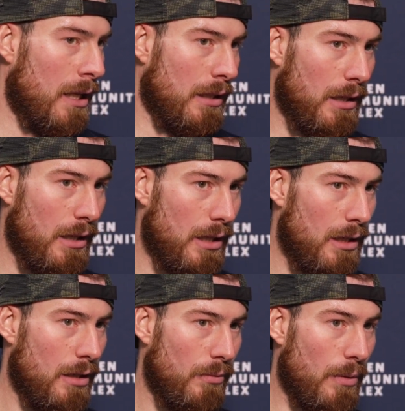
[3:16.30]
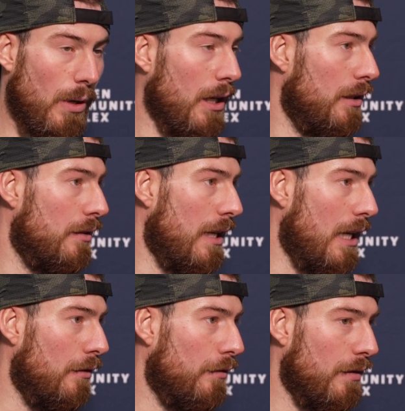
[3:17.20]
the year we wanted to
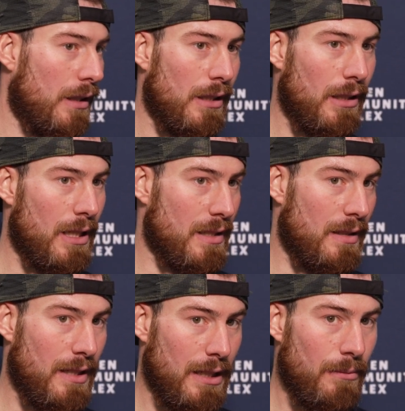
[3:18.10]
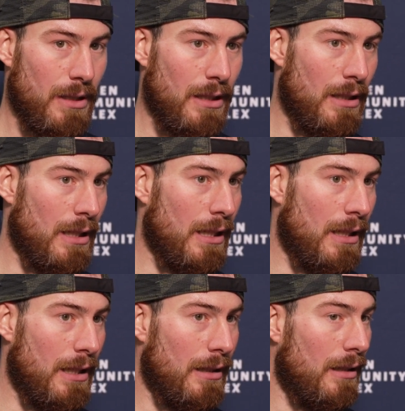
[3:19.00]
have as a team
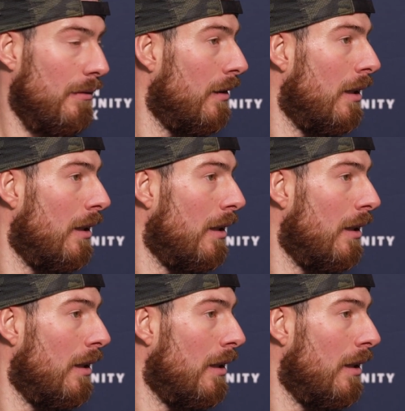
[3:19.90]
and